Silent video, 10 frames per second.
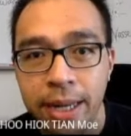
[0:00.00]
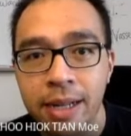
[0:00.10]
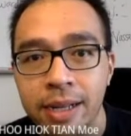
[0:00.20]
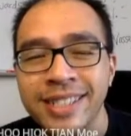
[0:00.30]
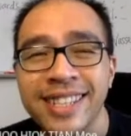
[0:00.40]

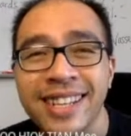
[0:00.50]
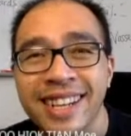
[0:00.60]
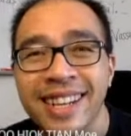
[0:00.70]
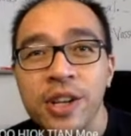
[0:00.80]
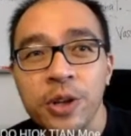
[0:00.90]

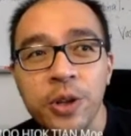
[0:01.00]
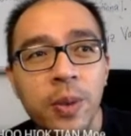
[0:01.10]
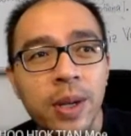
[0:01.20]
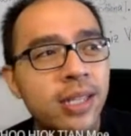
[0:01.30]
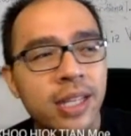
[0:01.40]

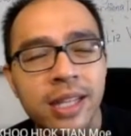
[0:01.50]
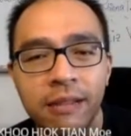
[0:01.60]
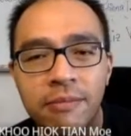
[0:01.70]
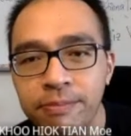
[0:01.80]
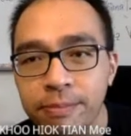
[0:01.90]
What is in that
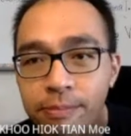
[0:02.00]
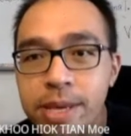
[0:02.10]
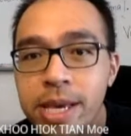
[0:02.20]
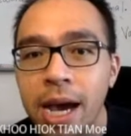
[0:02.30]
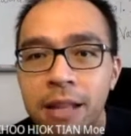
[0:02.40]

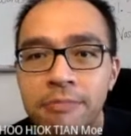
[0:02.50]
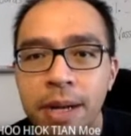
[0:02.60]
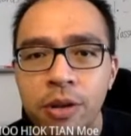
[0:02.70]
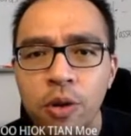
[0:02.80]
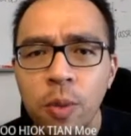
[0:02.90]
behind
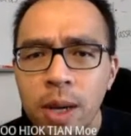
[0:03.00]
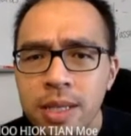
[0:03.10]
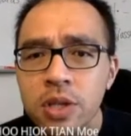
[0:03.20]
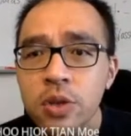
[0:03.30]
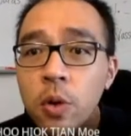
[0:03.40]
part? Why is
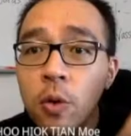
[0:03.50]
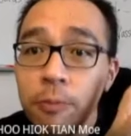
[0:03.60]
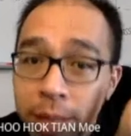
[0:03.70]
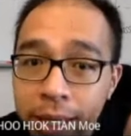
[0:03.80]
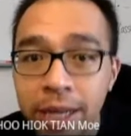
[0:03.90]
it so
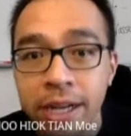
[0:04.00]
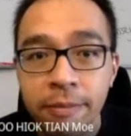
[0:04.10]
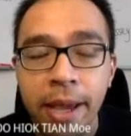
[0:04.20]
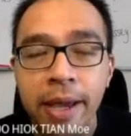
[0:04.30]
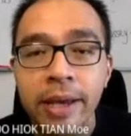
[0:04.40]
big at the
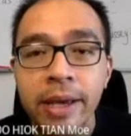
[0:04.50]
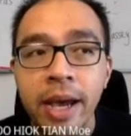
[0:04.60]
back?